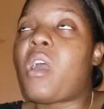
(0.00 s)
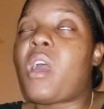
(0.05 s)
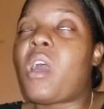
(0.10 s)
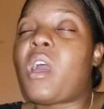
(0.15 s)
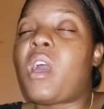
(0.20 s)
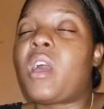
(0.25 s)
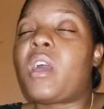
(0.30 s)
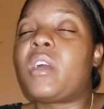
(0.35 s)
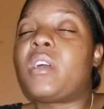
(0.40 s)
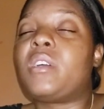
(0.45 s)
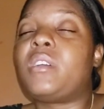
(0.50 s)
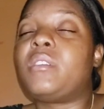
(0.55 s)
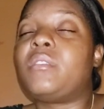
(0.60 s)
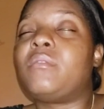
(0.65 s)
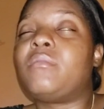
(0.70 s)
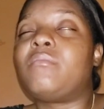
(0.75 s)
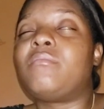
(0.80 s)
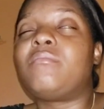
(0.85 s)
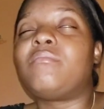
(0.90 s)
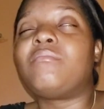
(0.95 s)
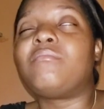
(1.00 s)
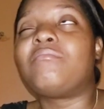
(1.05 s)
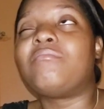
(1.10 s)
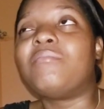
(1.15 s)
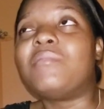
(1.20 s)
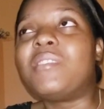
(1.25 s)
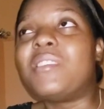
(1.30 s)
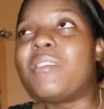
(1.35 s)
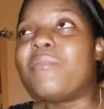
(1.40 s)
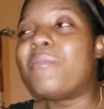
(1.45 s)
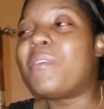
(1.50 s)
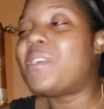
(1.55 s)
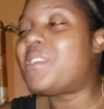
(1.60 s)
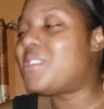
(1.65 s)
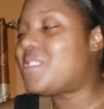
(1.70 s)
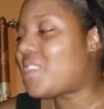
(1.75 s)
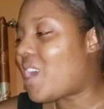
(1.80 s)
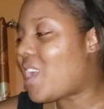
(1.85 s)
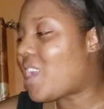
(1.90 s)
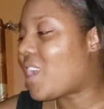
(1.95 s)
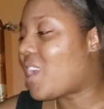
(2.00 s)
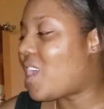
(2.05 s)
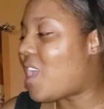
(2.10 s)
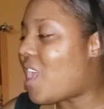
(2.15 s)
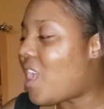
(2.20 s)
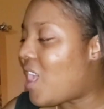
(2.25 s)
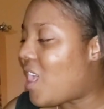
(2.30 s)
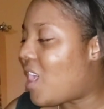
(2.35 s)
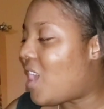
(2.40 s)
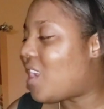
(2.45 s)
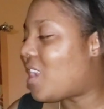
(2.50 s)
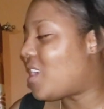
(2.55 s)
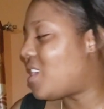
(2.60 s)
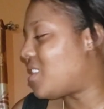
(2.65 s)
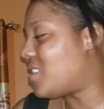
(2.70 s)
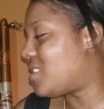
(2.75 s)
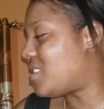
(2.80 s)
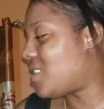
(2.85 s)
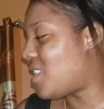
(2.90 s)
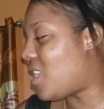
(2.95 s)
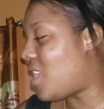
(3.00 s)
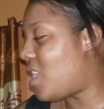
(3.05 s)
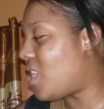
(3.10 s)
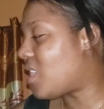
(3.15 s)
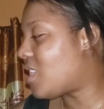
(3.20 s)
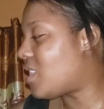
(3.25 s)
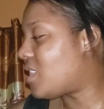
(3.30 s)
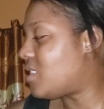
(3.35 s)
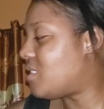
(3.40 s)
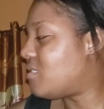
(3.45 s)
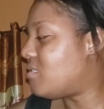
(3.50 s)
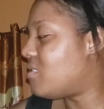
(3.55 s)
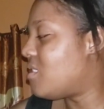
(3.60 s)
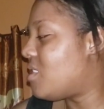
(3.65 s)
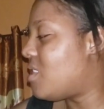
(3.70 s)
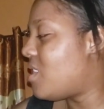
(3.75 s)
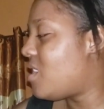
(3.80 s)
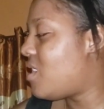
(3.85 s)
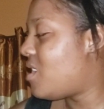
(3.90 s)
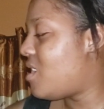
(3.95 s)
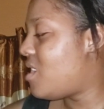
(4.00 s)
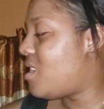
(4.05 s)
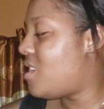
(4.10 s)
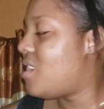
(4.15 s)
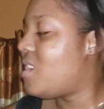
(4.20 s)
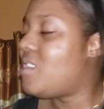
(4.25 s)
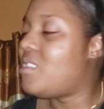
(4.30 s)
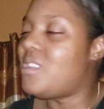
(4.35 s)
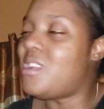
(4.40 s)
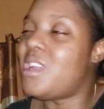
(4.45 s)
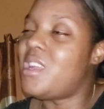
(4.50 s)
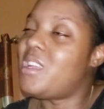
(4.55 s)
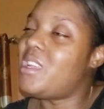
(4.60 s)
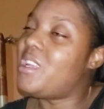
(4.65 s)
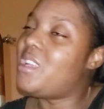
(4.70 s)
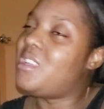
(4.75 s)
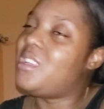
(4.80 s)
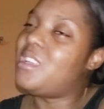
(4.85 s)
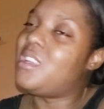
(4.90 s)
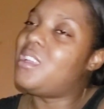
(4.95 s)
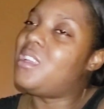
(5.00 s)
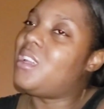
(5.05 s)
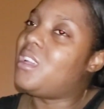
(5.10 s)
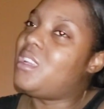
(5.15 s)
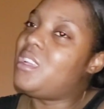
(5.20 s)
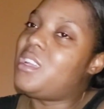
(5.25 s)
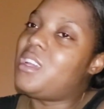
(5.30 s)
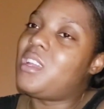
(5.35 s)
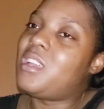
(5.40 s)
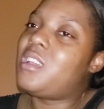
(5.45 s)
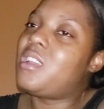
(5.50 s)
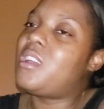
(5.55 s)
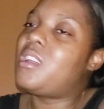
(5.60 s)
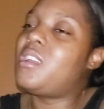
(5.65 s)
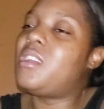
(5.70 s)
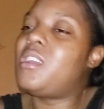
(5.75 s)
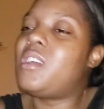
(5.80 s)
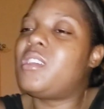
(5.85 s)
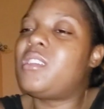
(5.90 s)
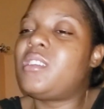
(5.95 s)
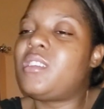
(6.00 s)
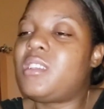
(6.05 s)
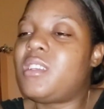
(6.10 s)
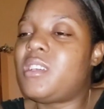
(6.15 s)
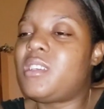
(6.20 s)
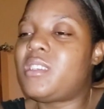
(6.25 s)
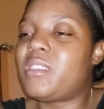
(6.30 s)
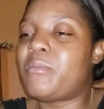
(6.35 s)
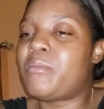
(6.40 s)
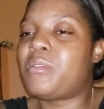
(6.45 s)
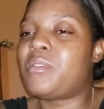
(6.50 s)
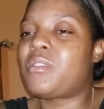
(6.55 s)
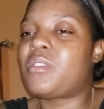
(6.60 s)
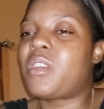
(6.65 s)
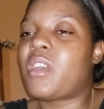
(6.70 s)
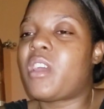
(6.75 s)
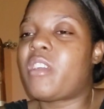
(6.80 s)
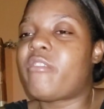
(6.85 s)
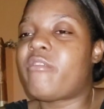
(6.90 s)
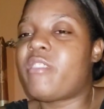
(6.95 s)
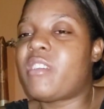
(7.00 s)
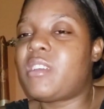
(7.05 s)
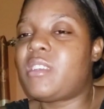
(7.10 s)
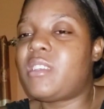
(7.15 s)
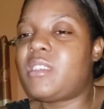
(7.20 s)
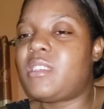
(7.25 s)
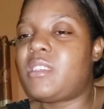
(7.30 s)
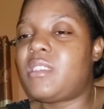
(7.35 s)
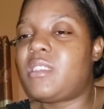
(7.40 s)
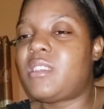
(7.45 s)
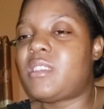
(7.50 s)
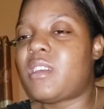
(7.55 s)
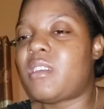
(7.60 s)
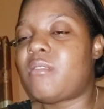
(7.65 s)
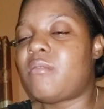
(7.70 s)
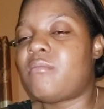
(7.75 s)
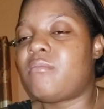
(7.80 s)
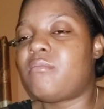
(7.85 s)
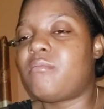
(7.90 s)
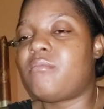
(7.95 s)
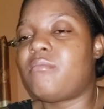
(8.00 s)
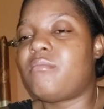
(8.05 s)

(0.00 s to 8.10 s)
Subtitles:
And everybody start call and talk and they till they say must get rest, and